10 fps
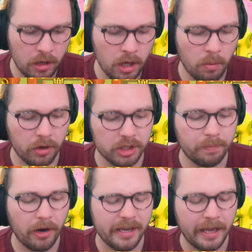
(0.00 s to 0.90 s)
We're going to
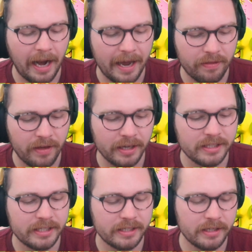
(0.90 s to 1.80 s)
Sparky like
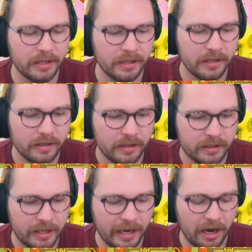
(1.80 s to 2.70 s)
this.
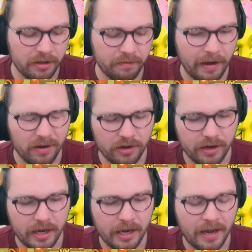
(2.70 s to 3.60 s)
Take care of the
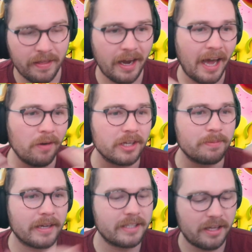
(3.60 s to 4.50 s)
Valkyrie. And then I don't
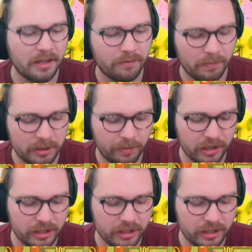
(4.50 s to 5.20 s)
expect anything from this push.